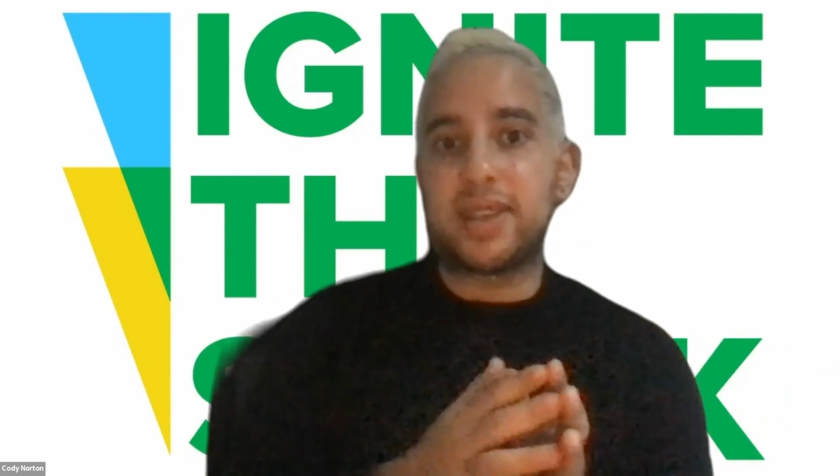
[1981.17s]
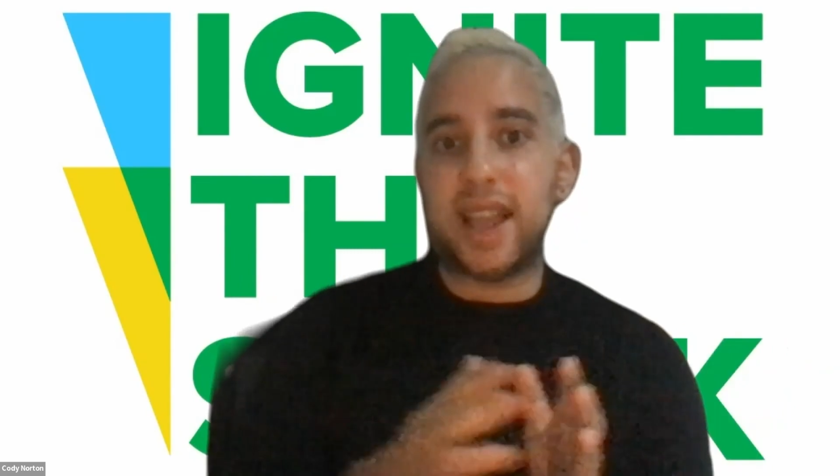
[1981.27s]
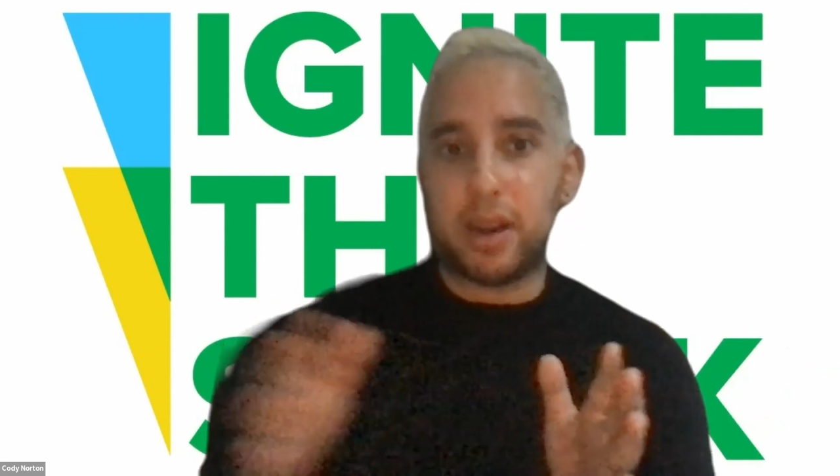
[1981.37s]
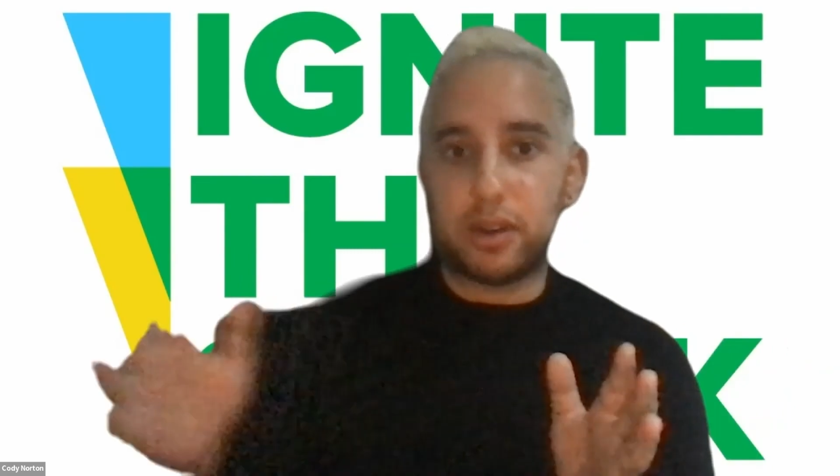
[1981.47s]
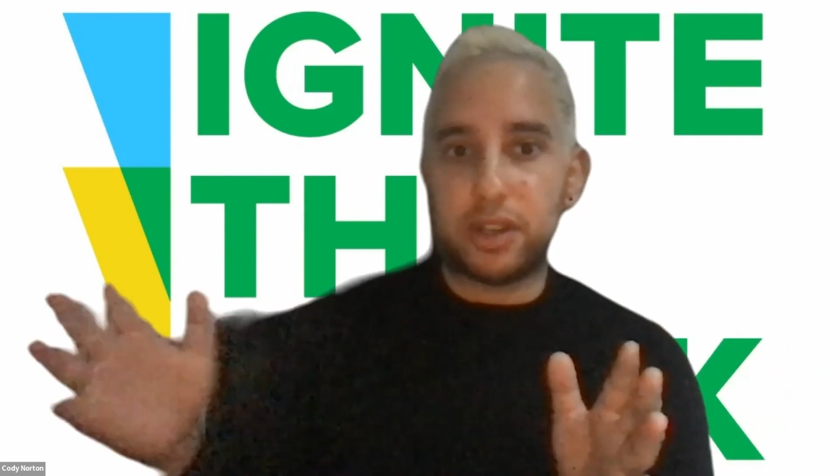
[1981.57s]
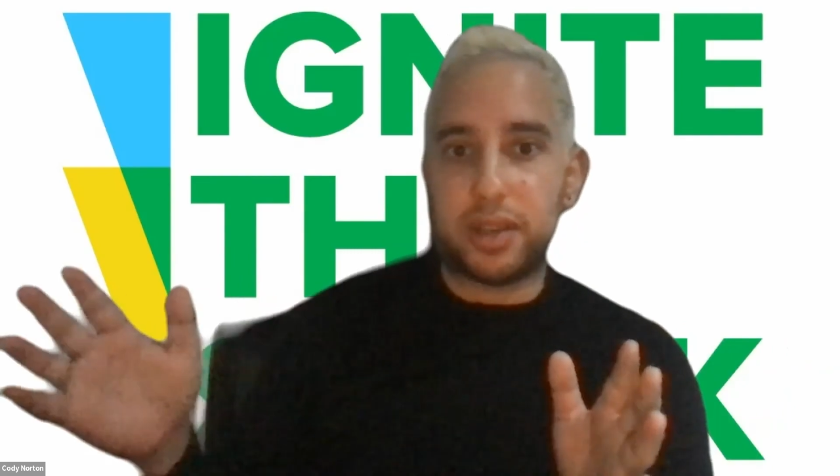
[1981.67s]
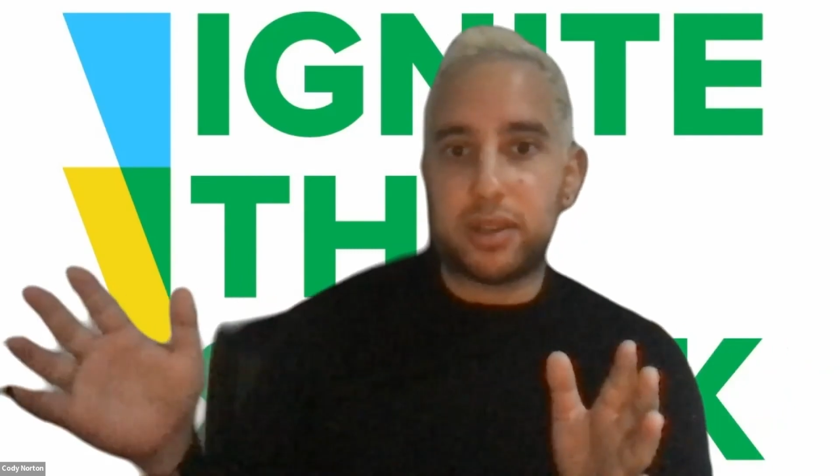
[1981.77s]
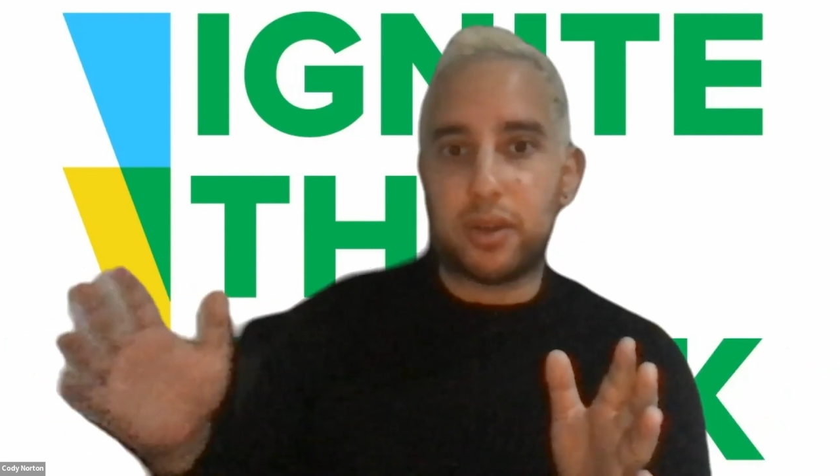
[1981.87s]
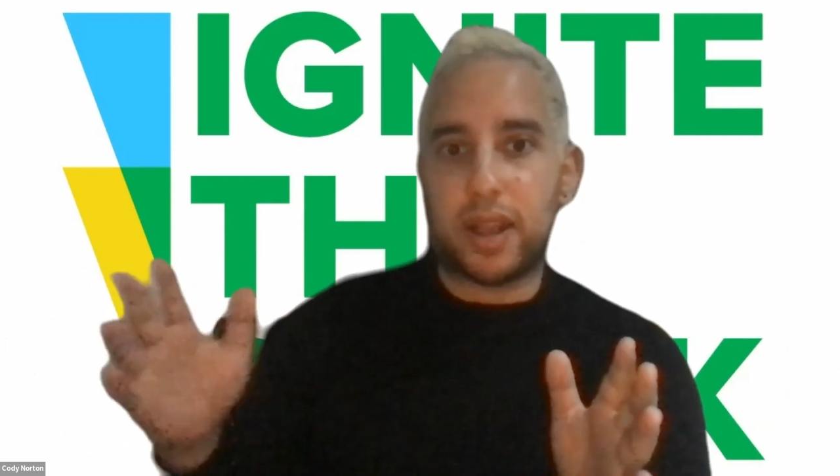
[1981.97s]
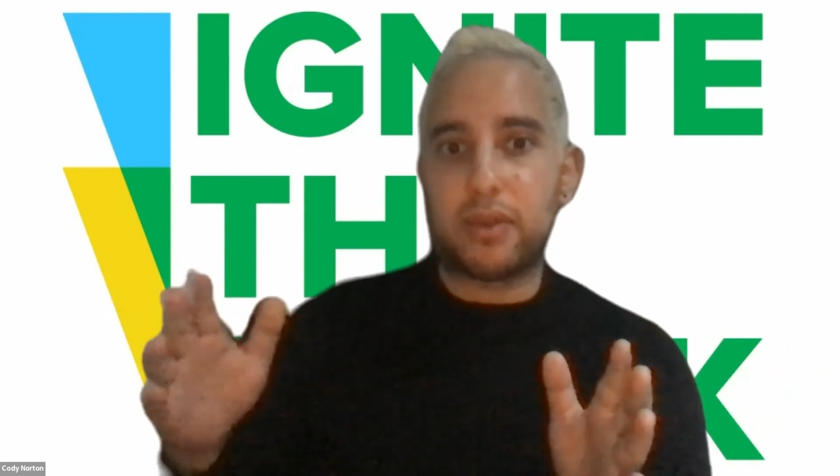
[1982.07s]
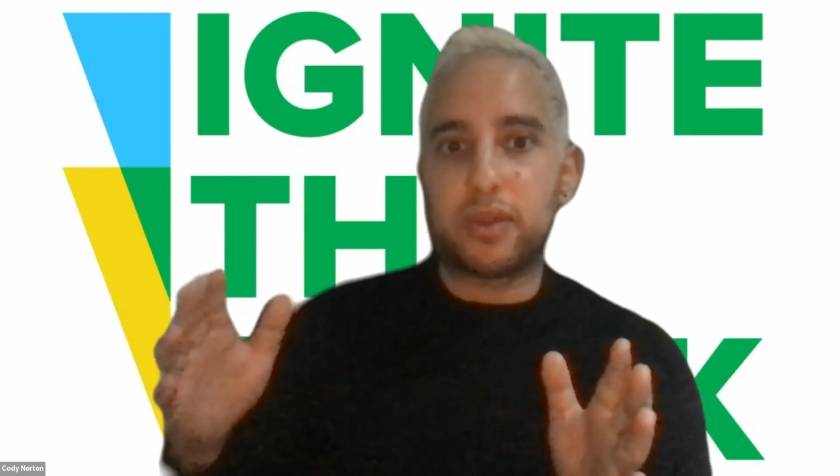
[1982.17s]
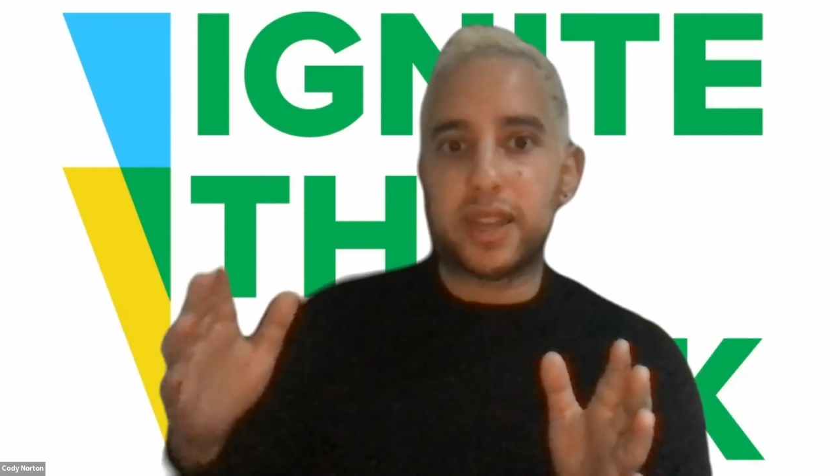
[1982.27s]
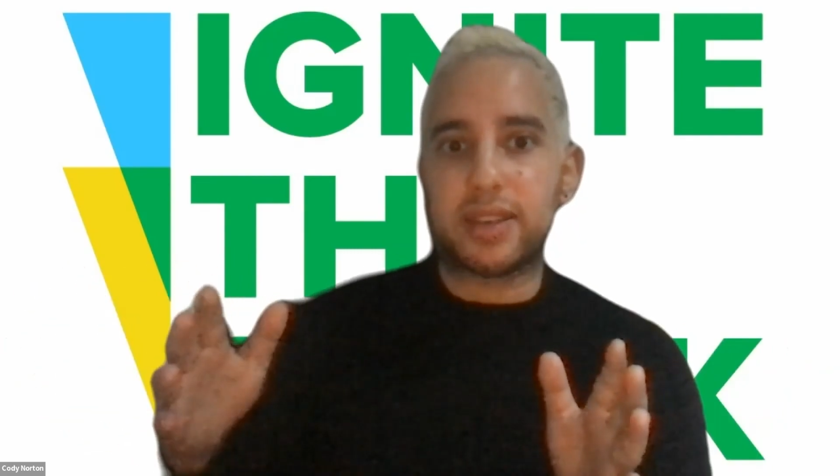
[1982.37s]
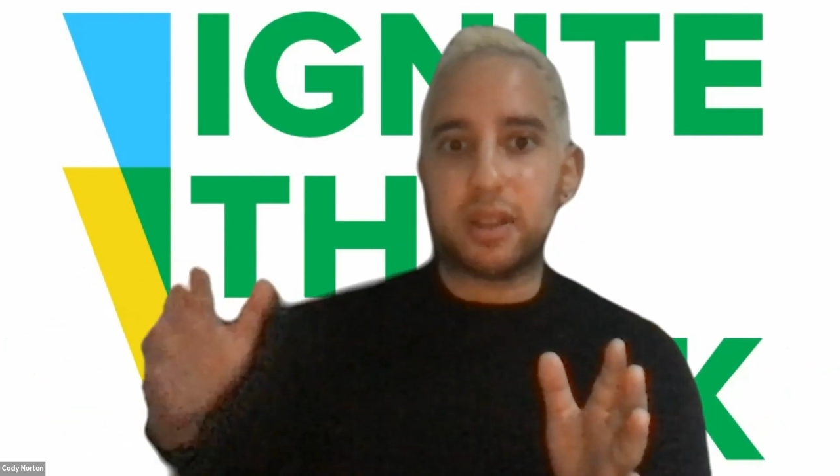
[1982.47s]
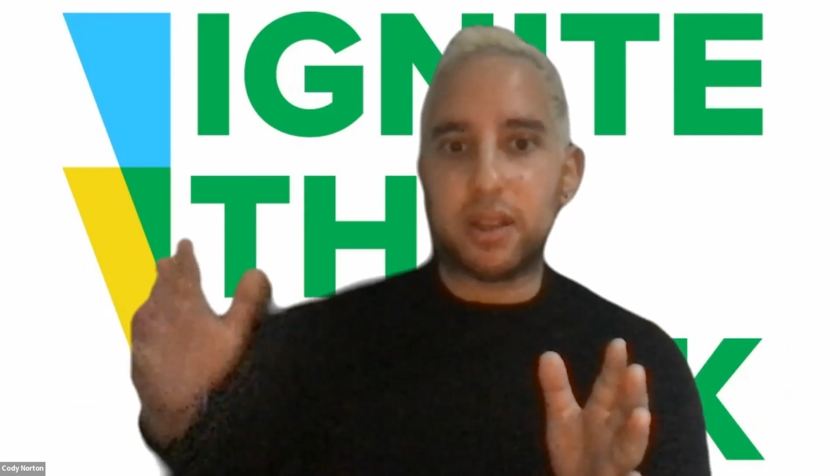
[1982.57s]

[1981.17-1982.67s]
to energy, so using as